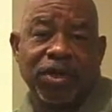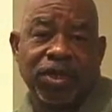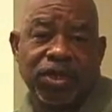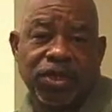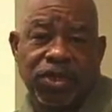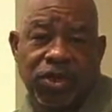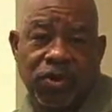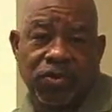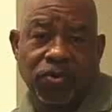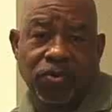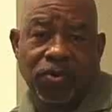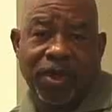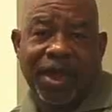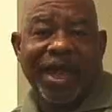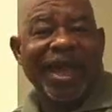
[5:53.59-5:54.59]
you
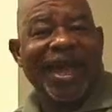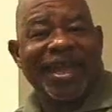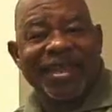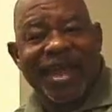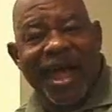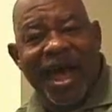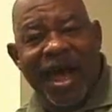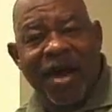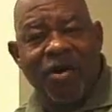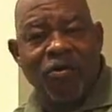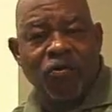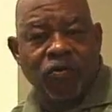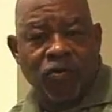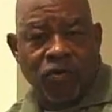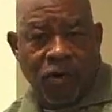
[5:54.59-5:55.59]
and how
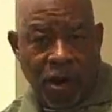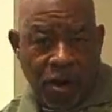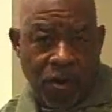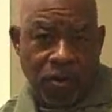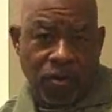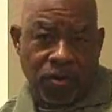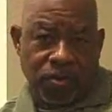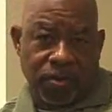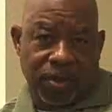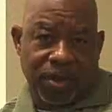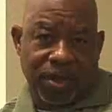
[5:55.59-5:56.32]
wrong